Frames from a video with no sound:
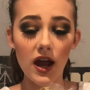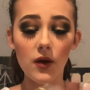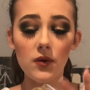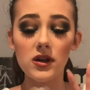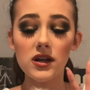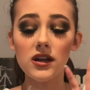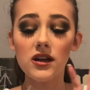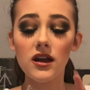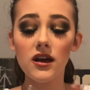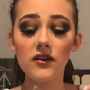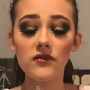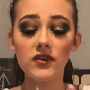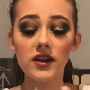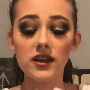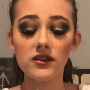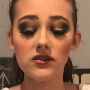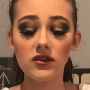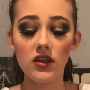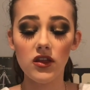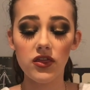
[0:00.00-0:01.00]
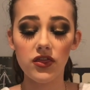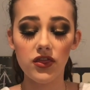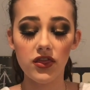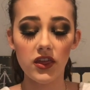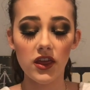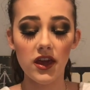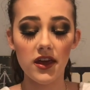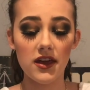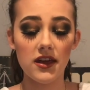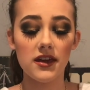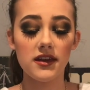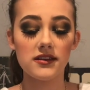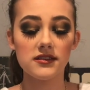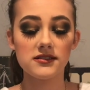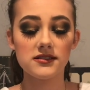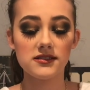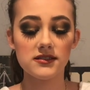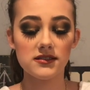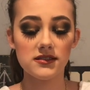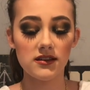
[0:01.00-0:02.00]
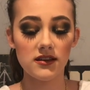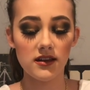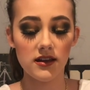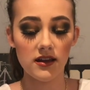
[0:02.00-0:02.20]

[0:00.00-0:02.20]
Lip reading: I really love little things.